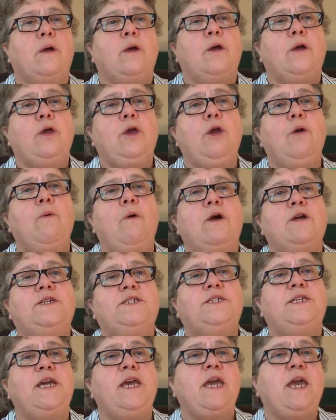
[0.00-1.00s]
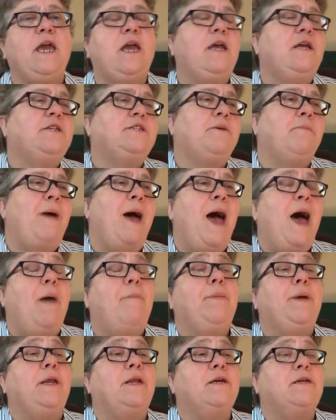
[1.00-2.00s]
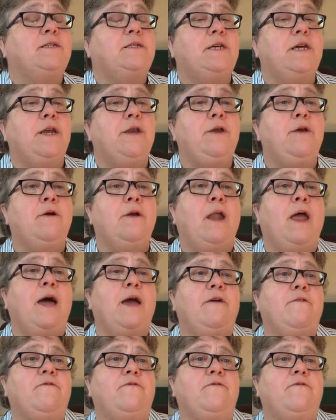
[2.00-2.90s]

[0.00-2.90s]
you are seeking some happiness in your life.